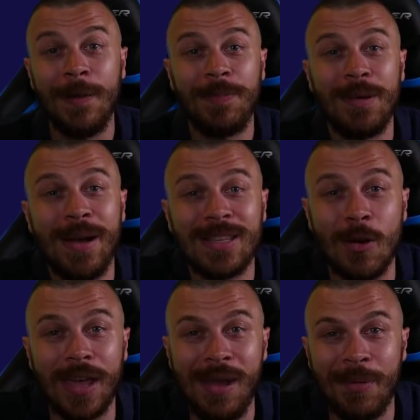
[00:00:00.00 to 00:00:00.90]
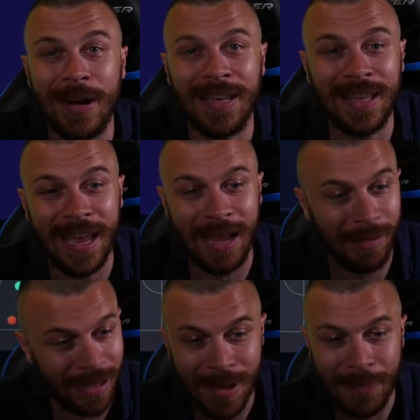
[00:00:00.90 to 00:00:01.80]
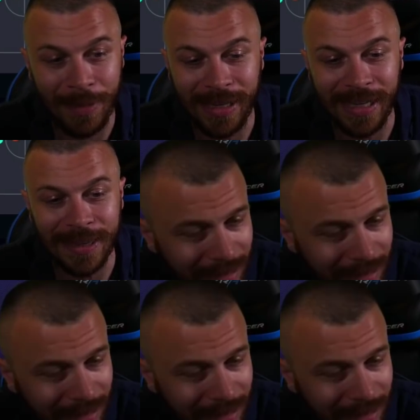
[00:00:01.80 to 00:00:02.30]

The best goalkeeper in the game, in my opinion.